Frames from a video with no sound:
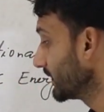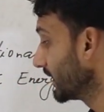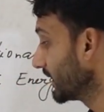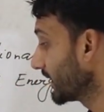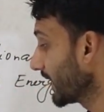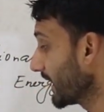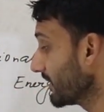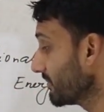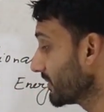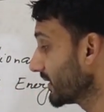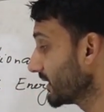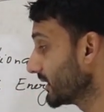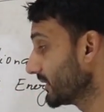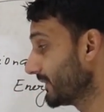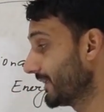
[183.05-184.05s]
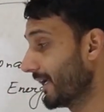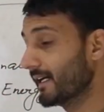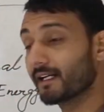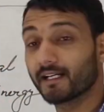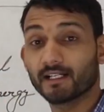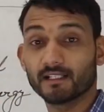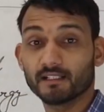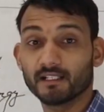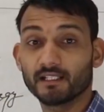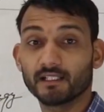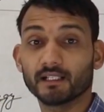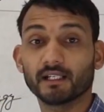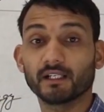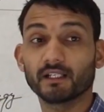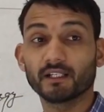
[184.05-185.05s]
Third type, light
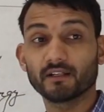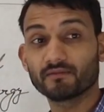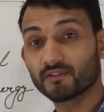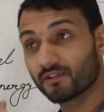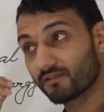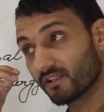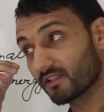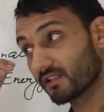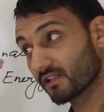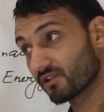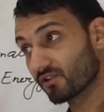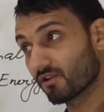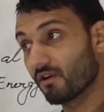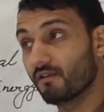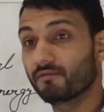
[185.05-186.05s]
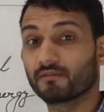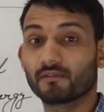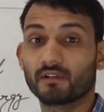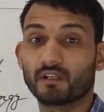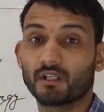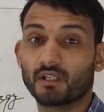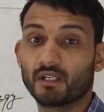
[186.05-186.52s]
energy, it gives you sensation of